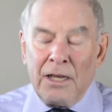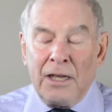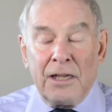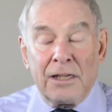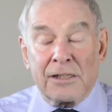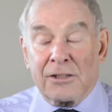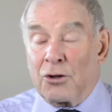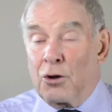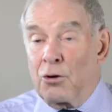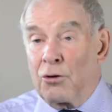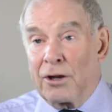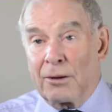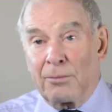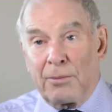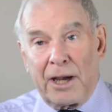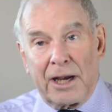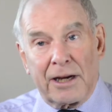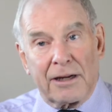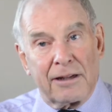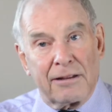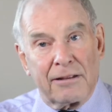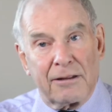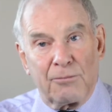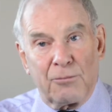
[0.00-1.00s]
is going
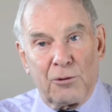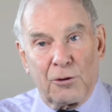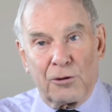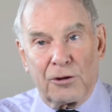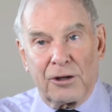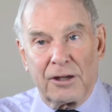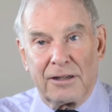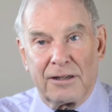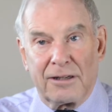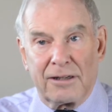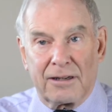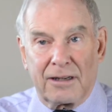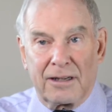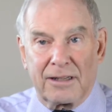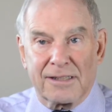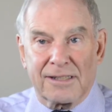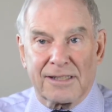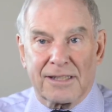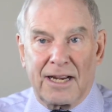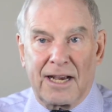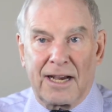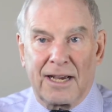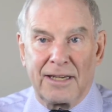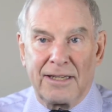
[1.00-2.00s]
back to the
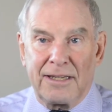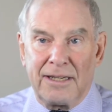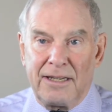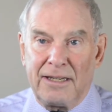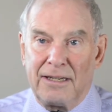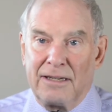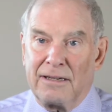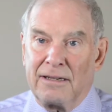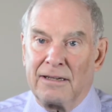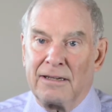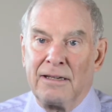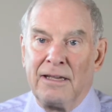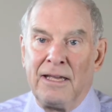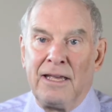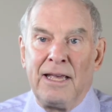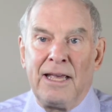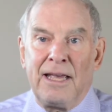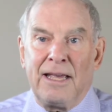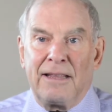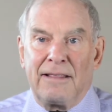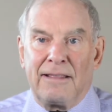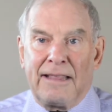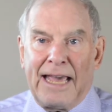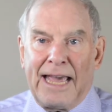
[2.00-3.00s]
mercantilist idea
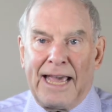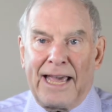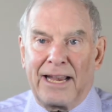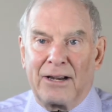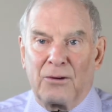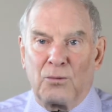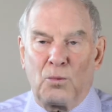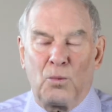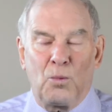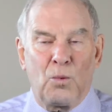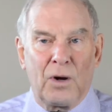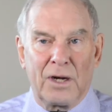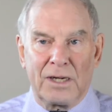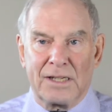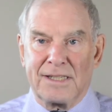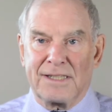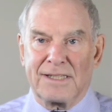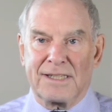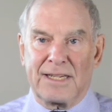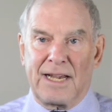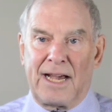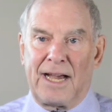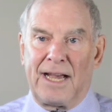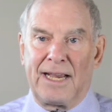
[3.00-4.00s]
that one
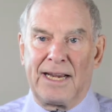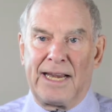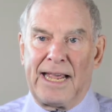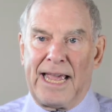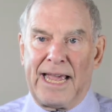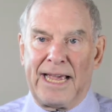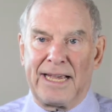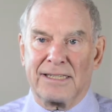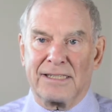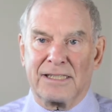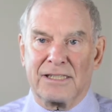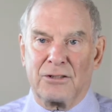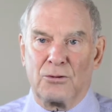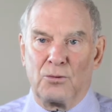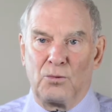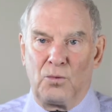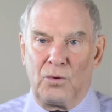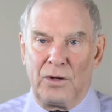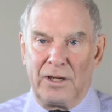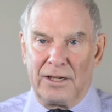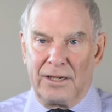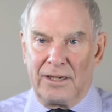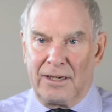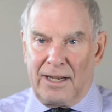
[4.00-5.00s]
side has to
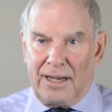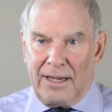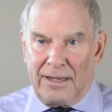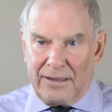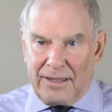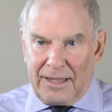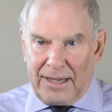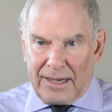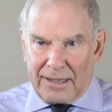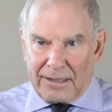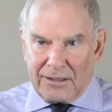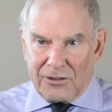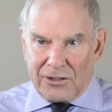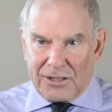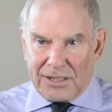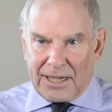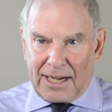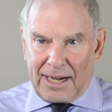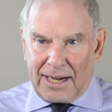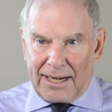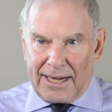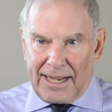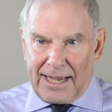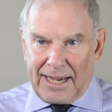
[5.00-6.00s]
win and the other
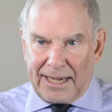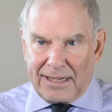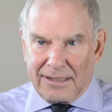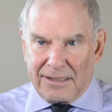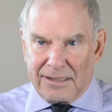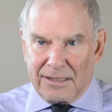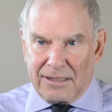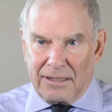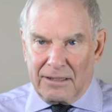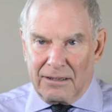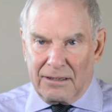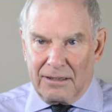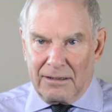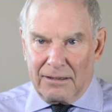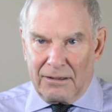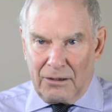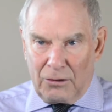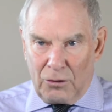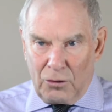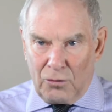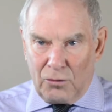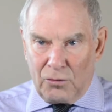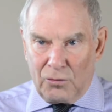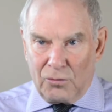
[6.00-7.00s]
side has to
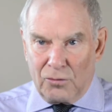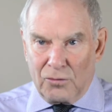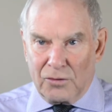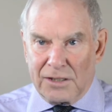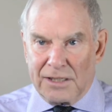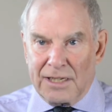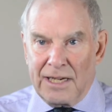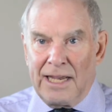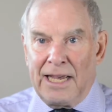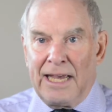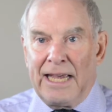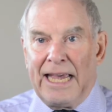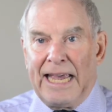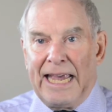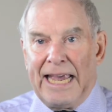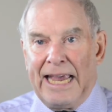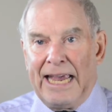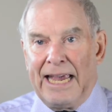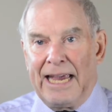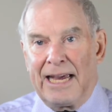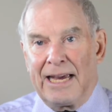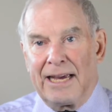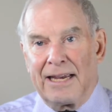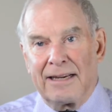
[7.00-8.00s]
lose.
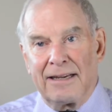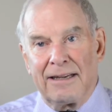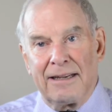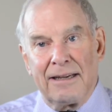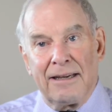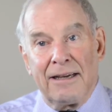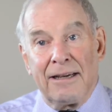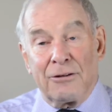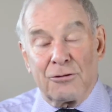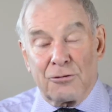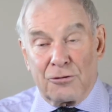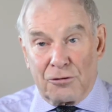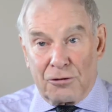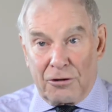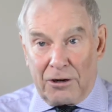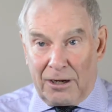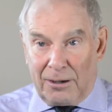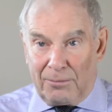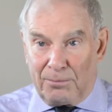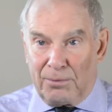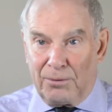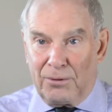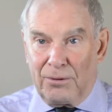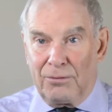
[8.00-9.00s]
And
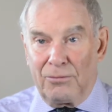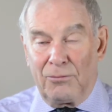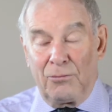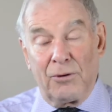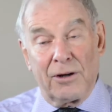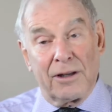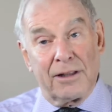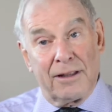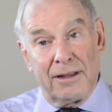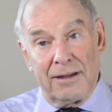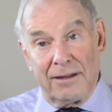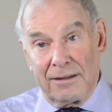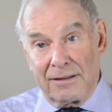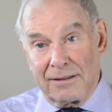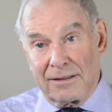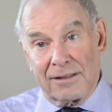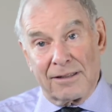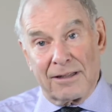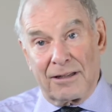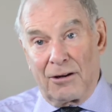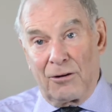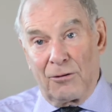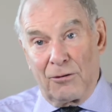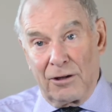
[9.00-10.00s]
Trump, with his
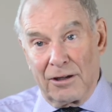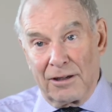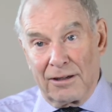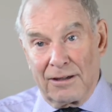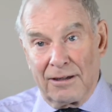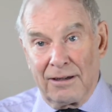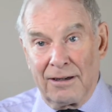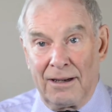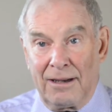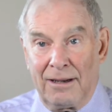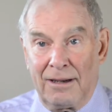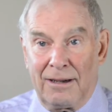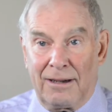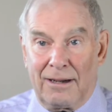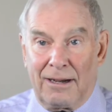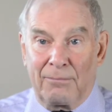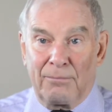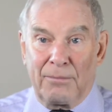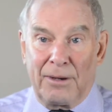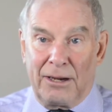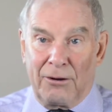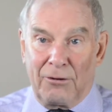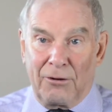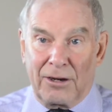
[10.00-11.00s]
slogan
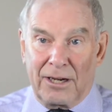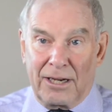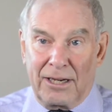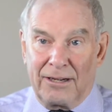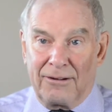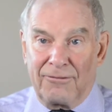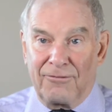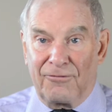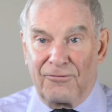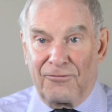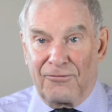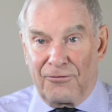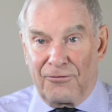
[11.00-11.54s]
America